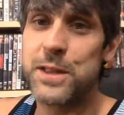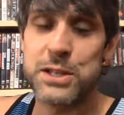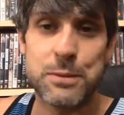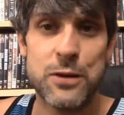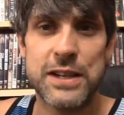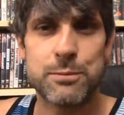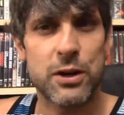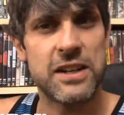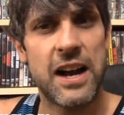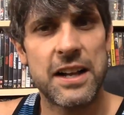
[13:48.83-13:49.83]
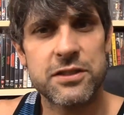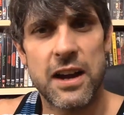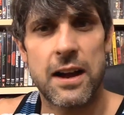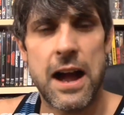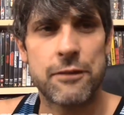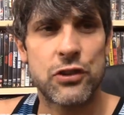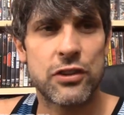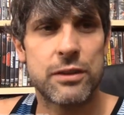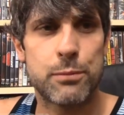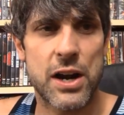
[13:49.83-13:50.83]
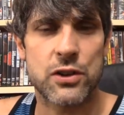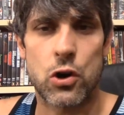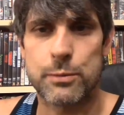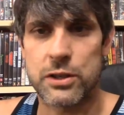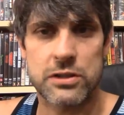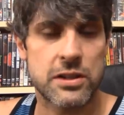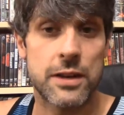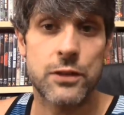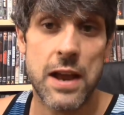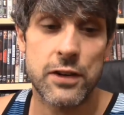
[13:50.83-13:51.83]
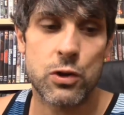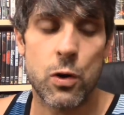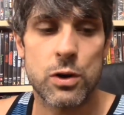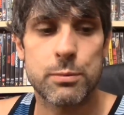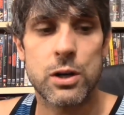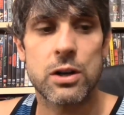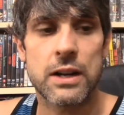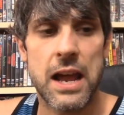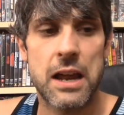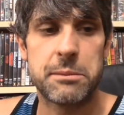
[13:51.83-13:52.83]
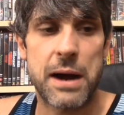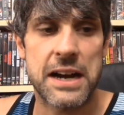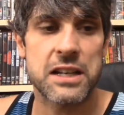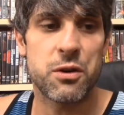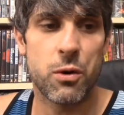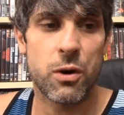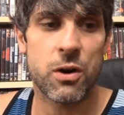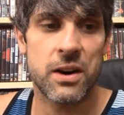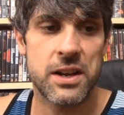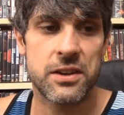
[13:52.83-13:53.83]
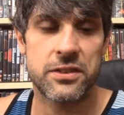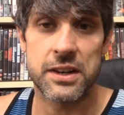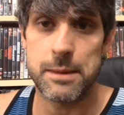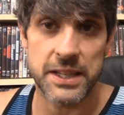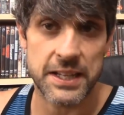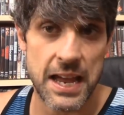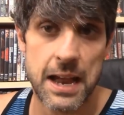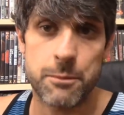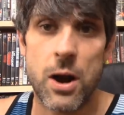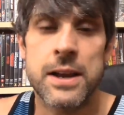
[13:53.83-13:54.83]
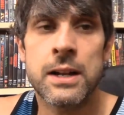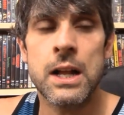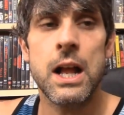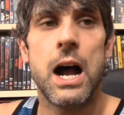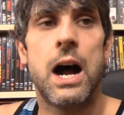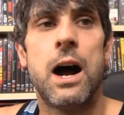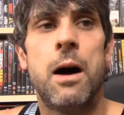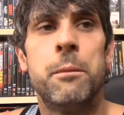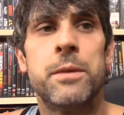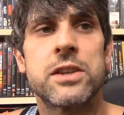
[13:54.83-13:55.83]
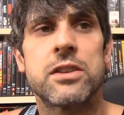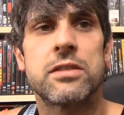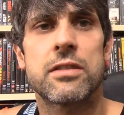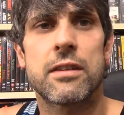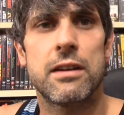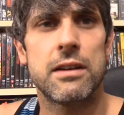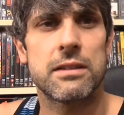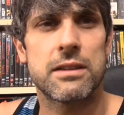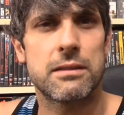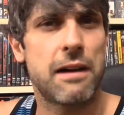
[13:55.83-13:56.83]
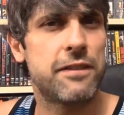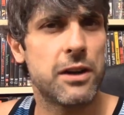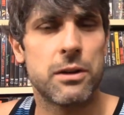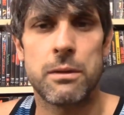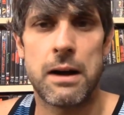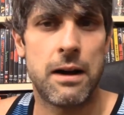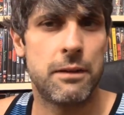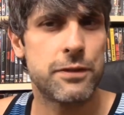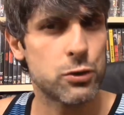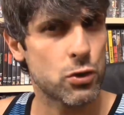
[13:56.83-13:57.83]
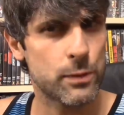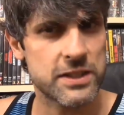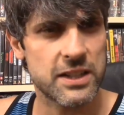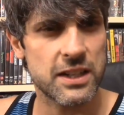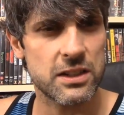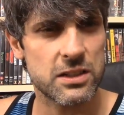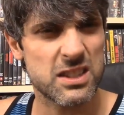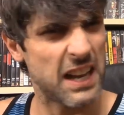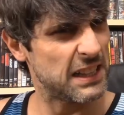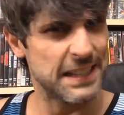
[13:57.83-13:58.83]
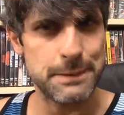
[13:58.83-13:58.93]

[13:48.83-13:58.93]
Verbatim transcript: this movie is pretty nuts. Uh, obviously, Brandon Cronenberg's the son of David Cronenberg, and body horror is the name of the game, right? Um, this is I feel uh, futuristic, slightly